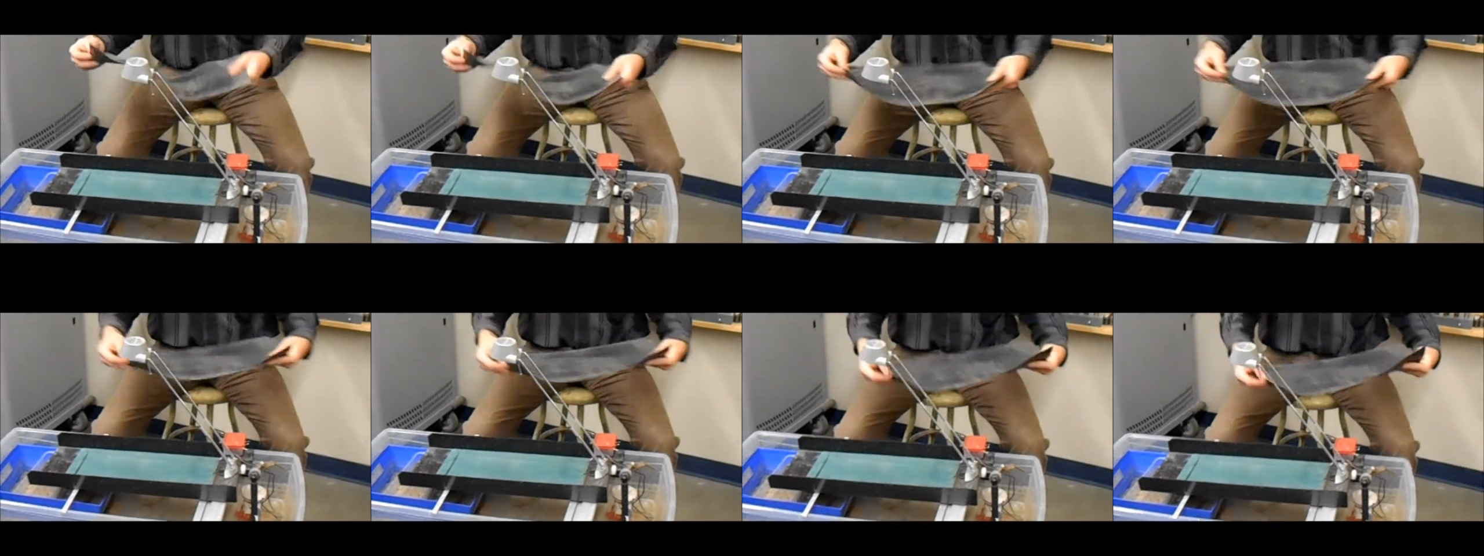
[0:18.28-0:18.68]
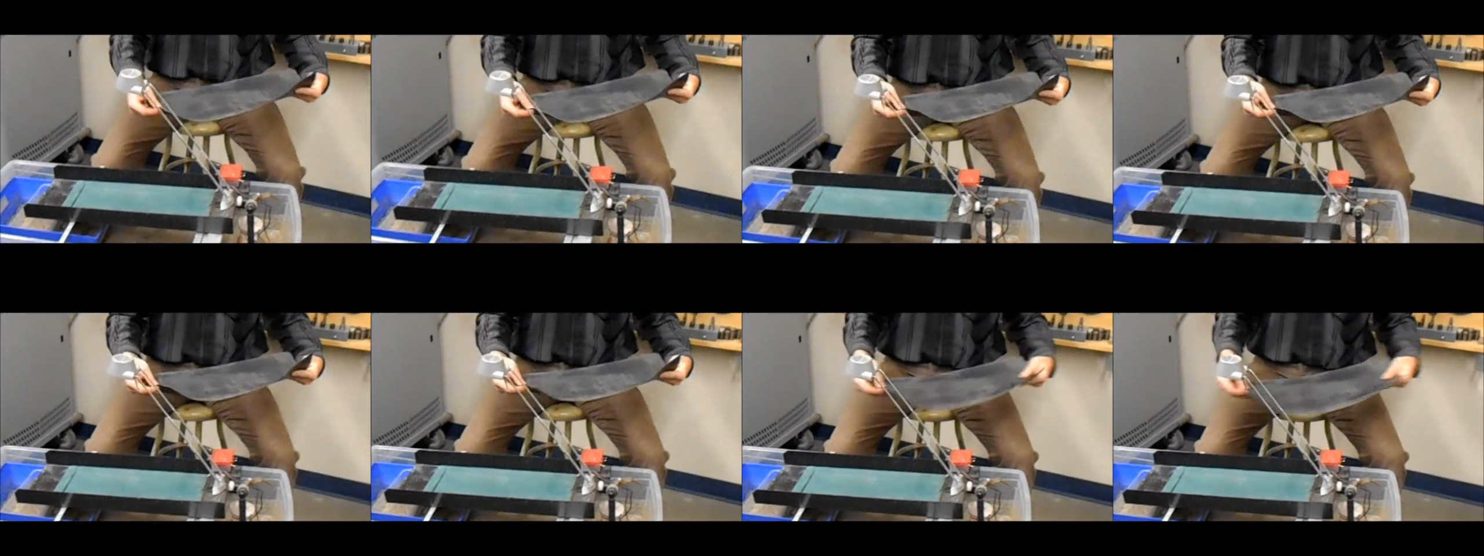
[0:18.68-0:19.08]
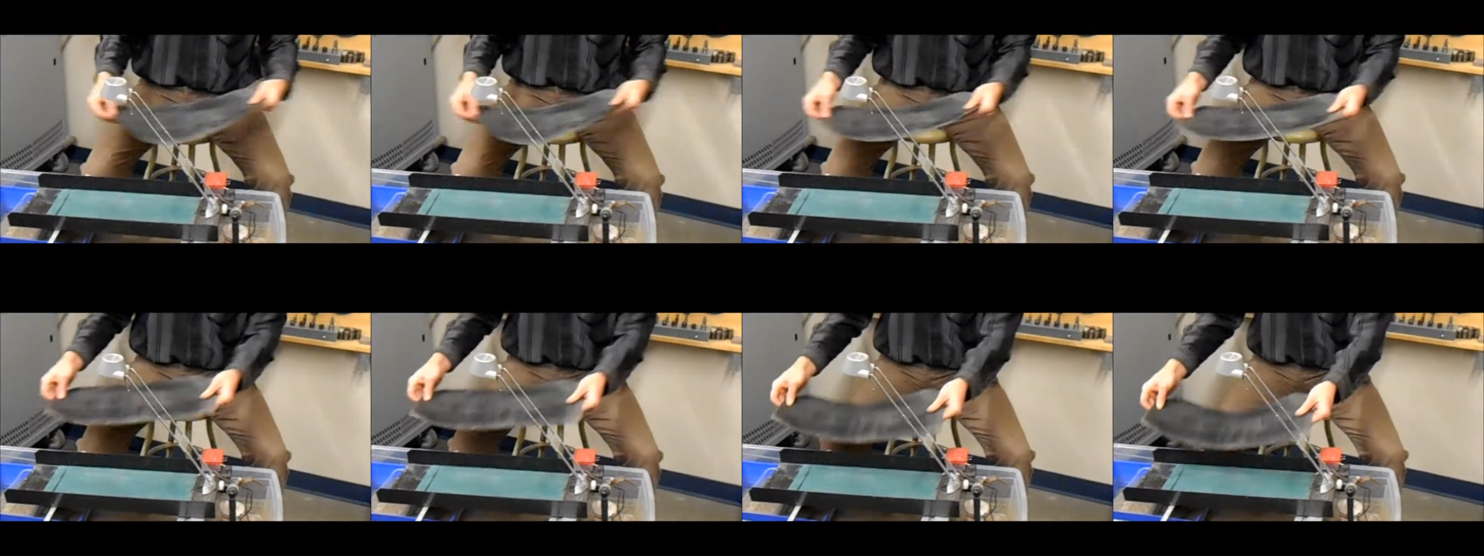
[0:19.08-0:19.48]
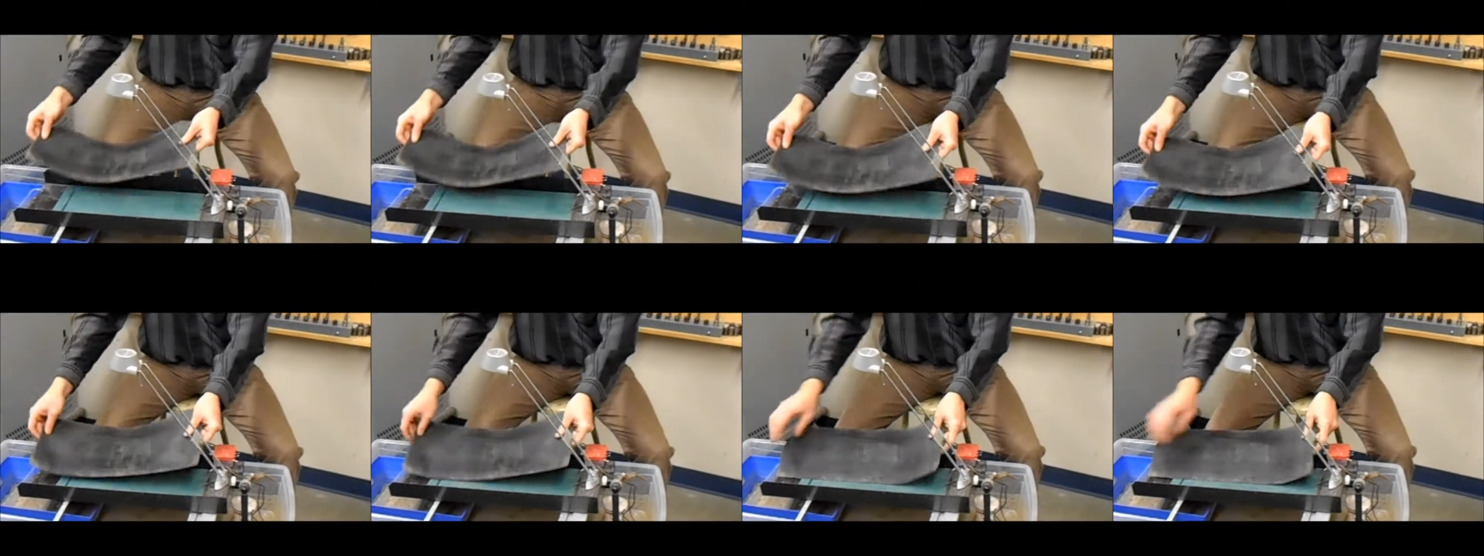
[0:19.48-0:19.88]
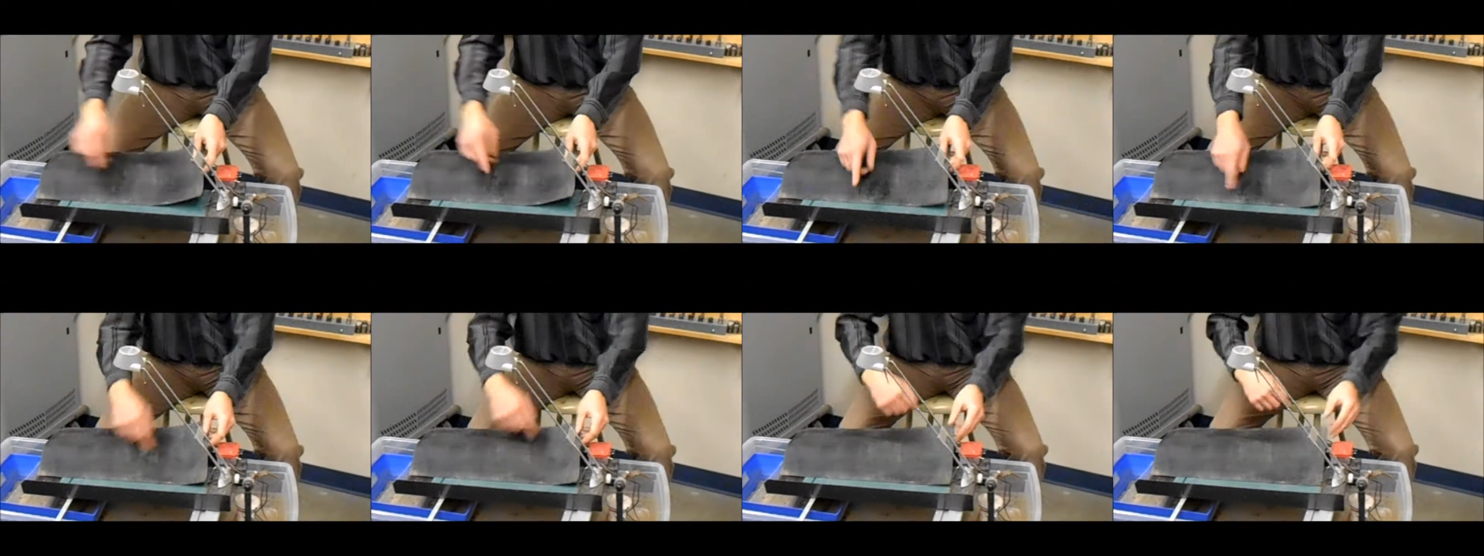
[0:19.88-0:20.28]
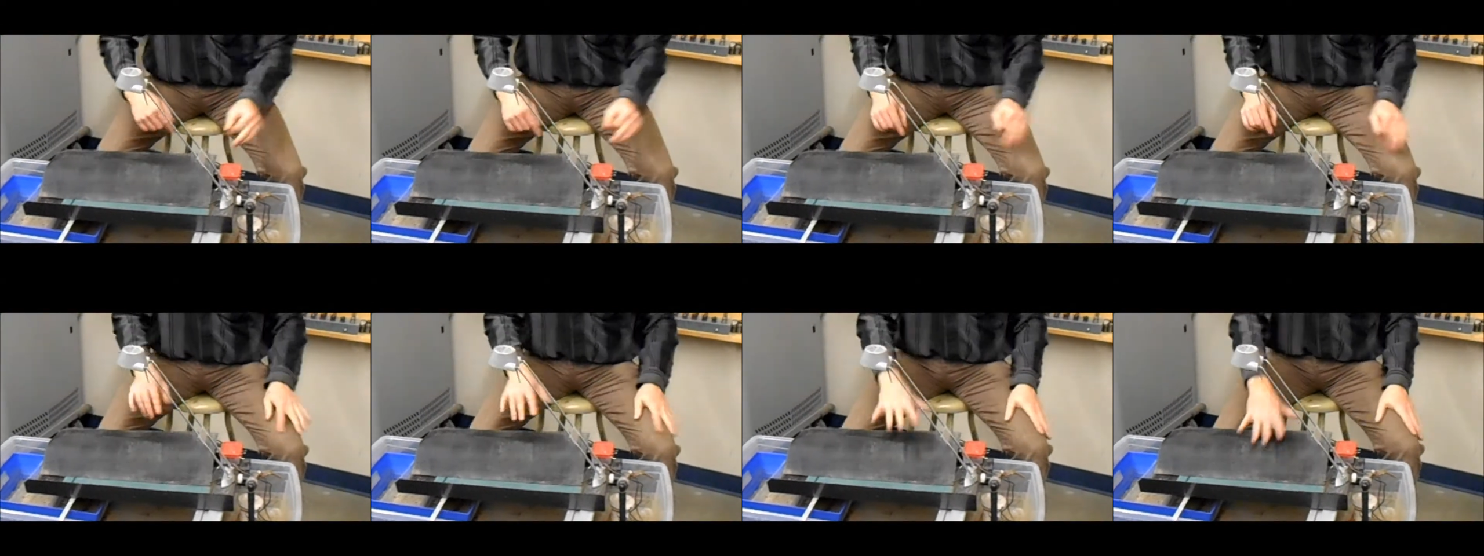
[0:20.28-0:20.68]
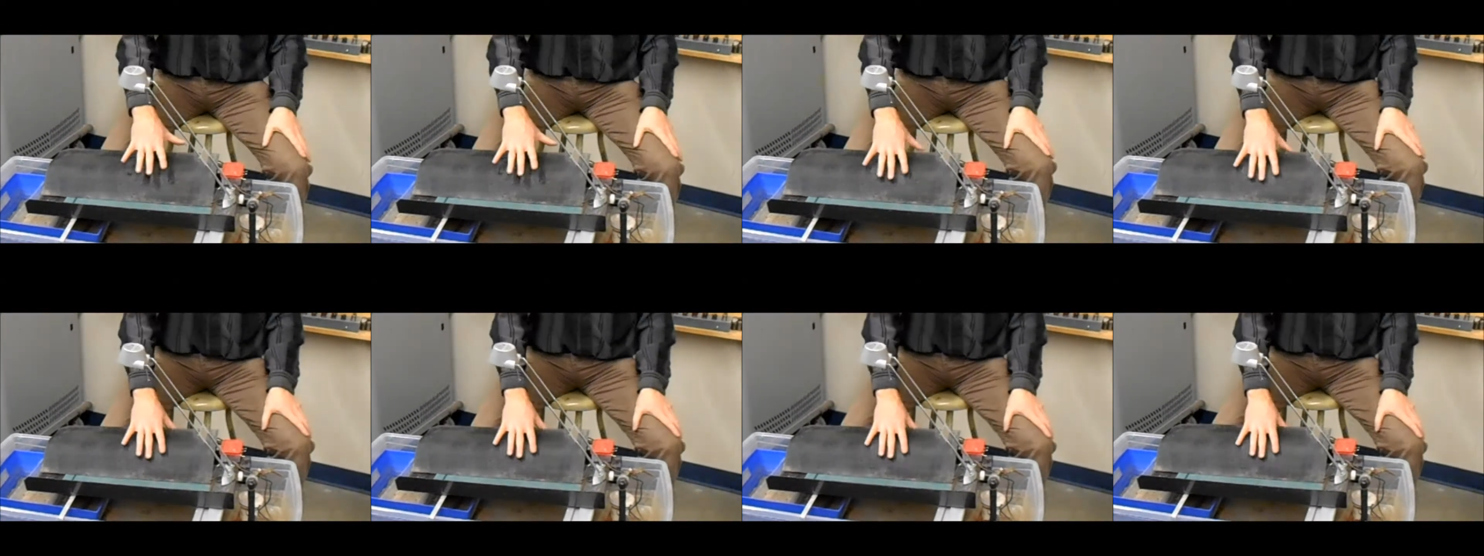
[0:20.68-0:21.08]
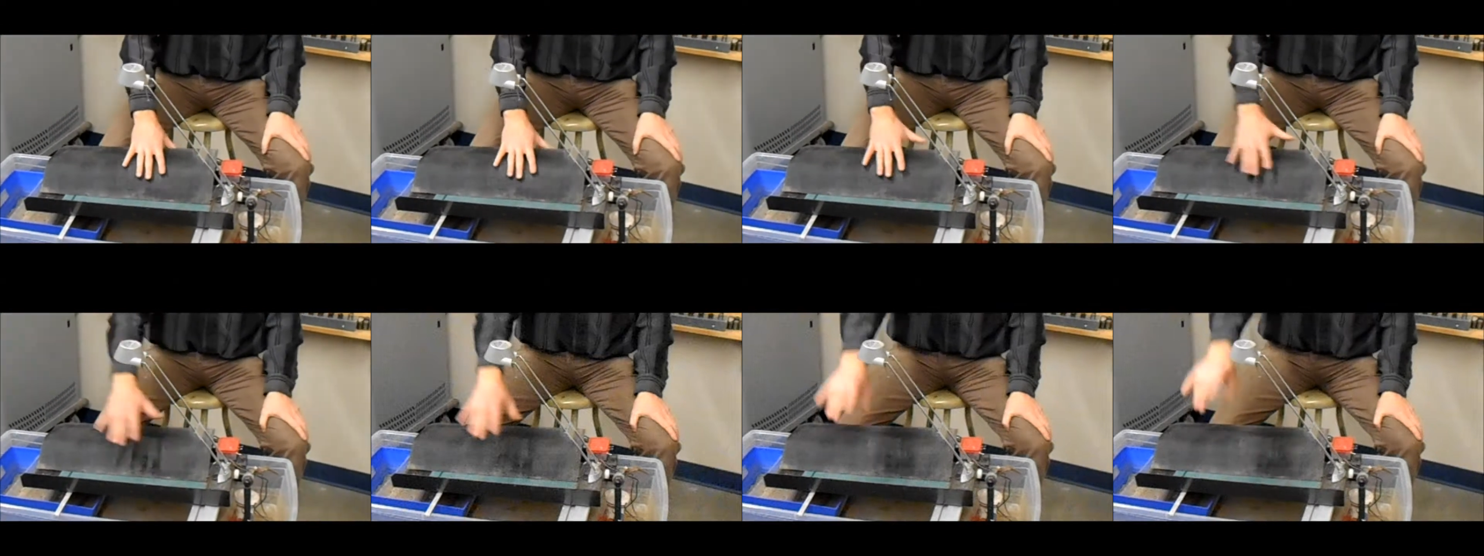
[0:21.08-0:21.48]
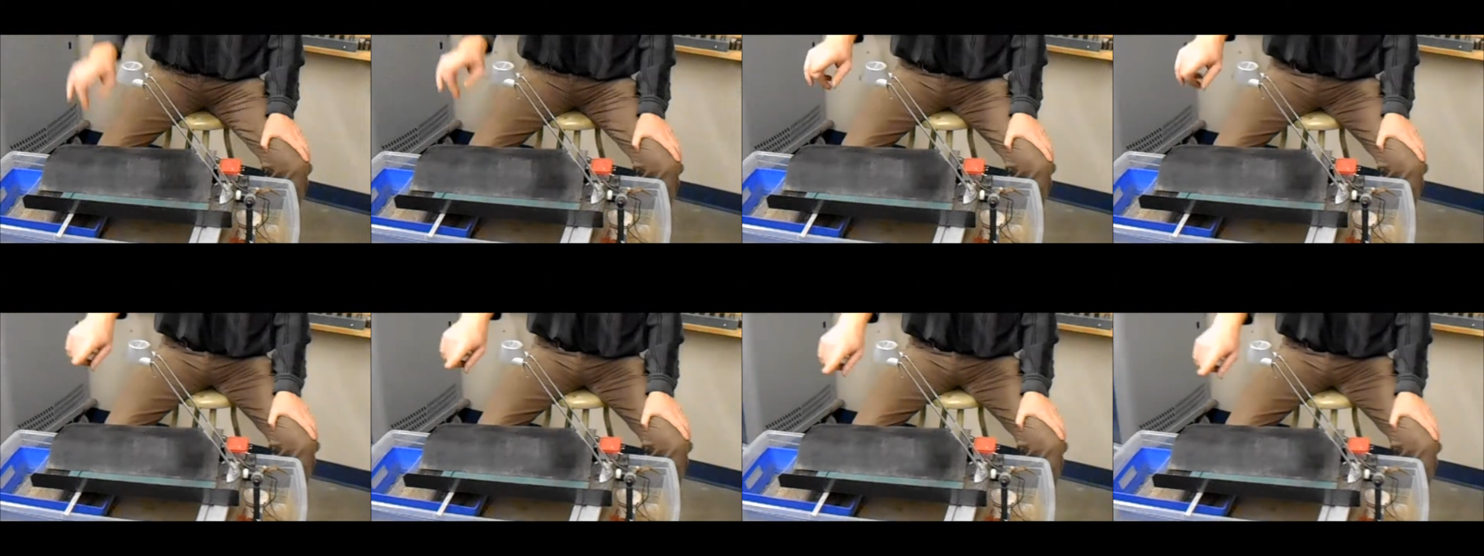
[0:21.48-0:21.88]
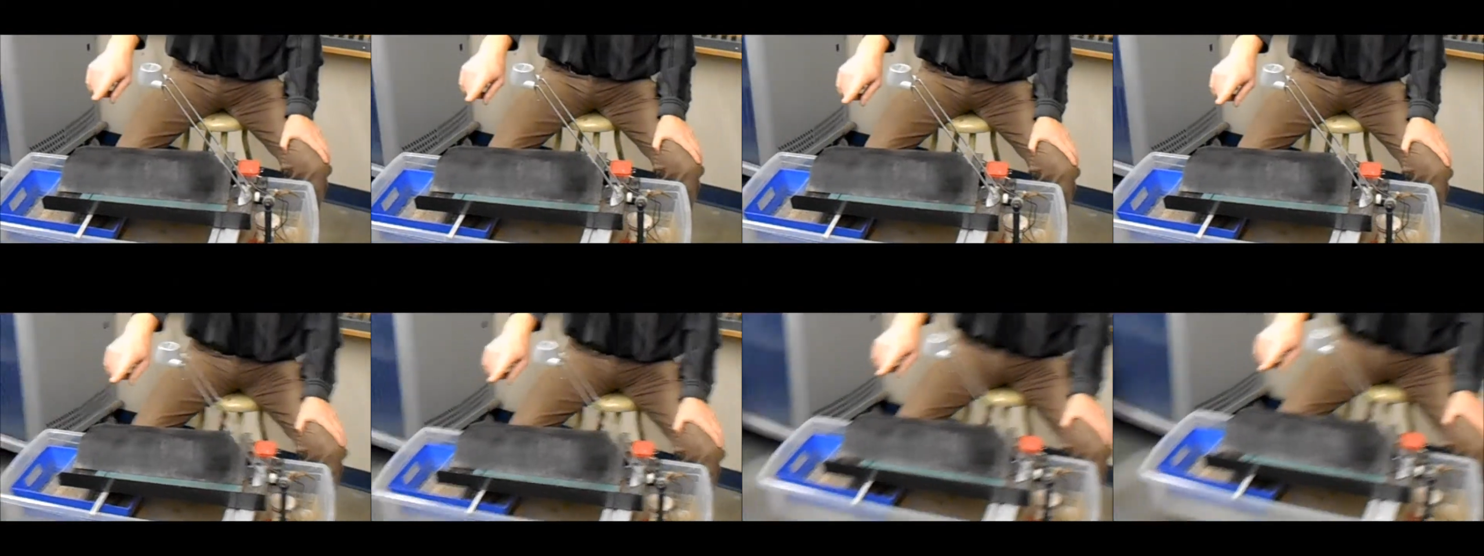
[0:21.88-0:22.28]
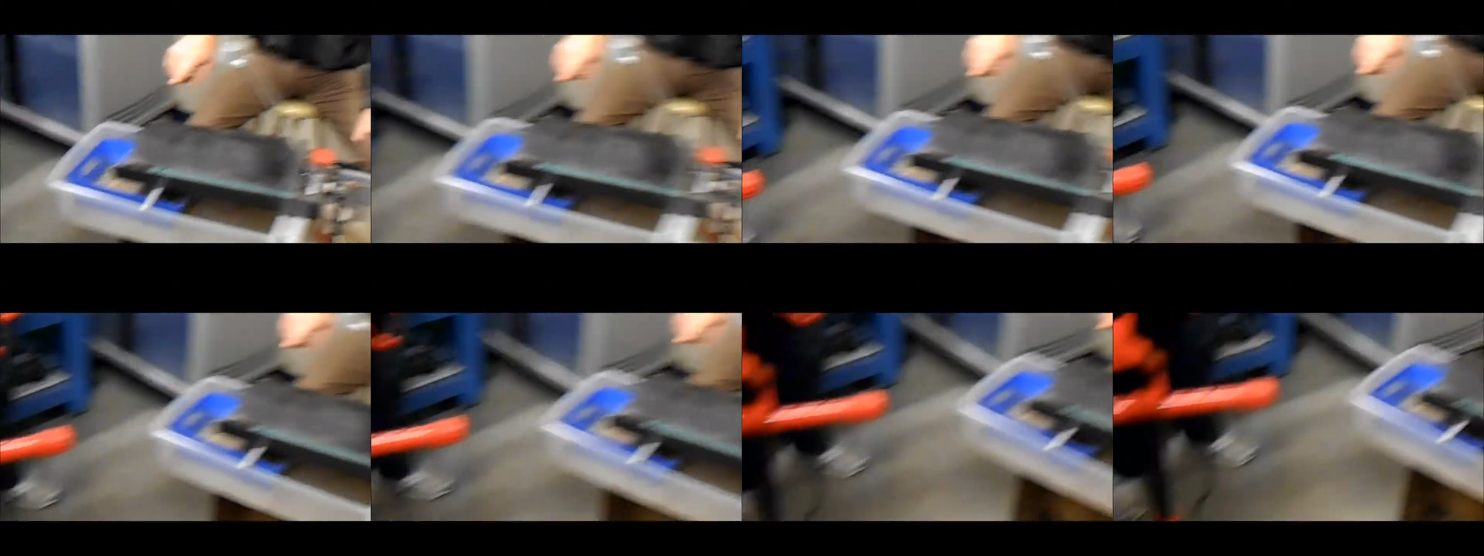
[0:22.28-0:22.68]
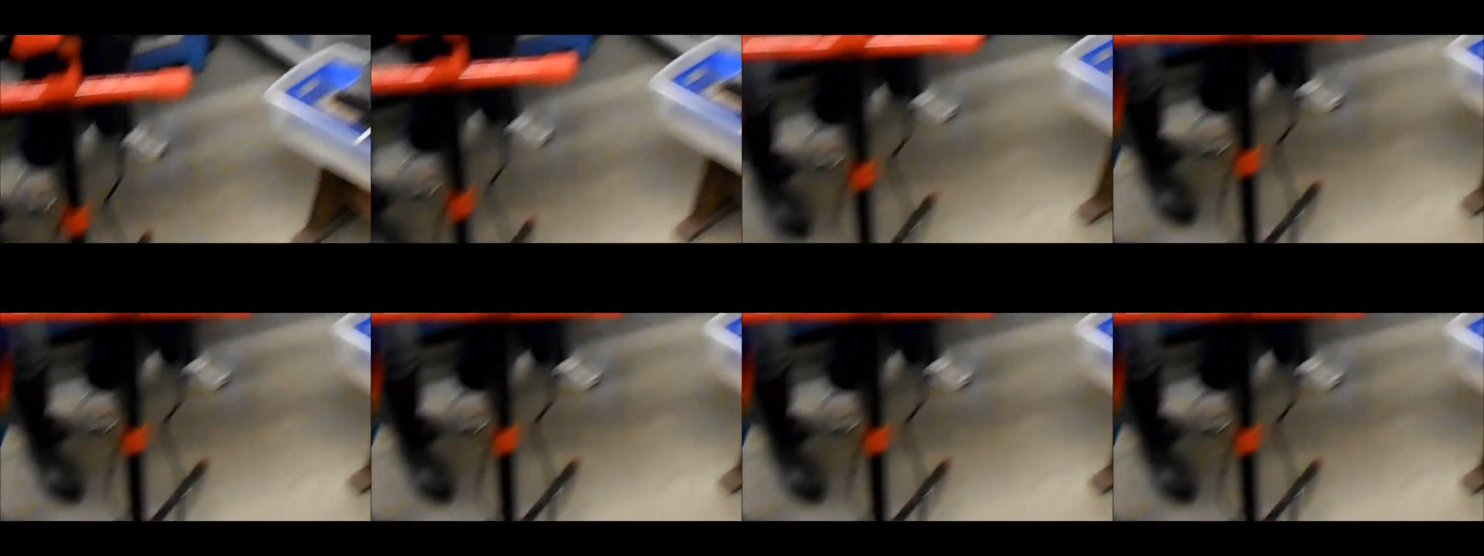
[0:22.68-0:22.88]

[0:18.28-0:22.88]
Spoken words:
(no speaker visible)